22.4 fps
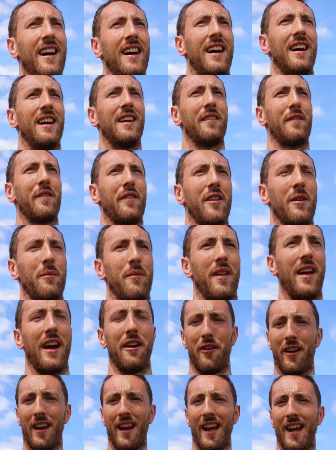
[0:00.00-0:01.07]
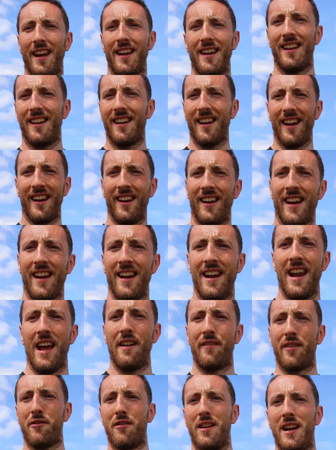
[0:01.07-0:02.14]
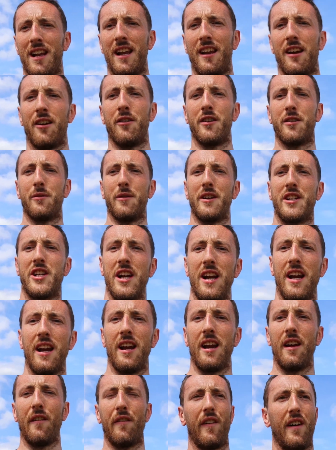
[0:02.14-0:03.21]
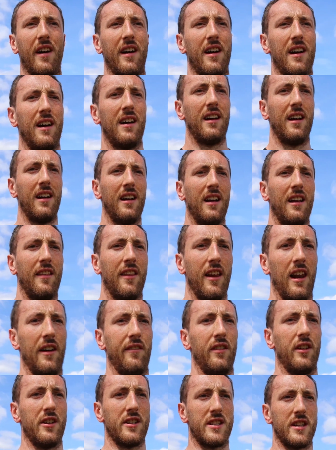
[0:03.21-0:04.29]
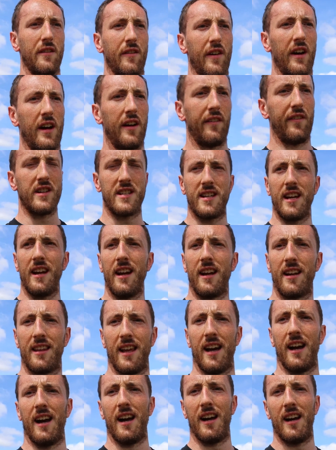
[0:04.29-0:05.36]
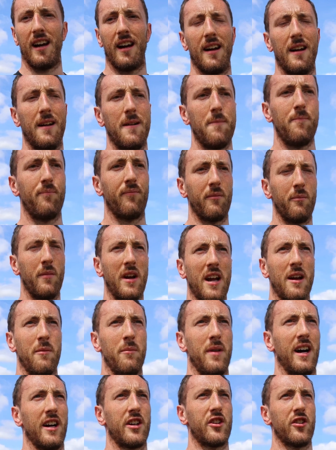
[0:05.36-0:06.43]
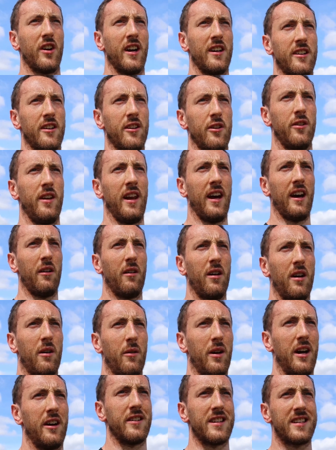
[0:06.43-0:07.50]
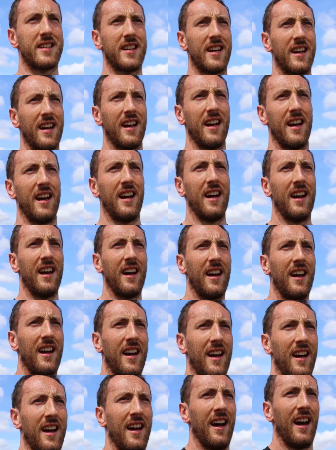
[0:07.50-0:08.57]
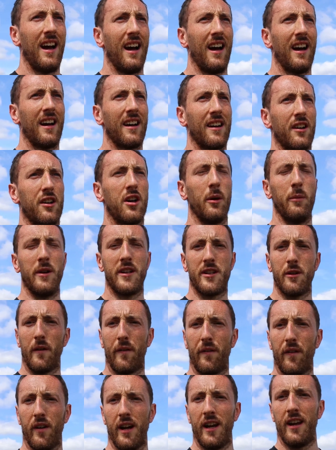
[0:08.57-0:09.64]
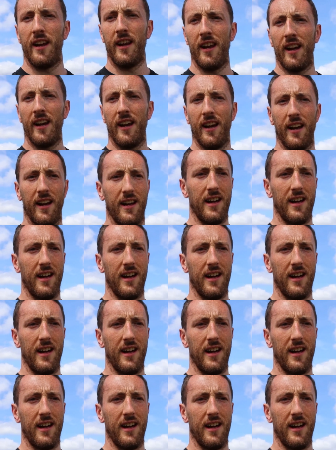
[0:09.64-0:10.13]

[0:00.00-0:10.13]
and from there on in, you know, you're never really going to achieve the levels of physique that me and Matt are trying to do now. Whereas coming to a Friday night,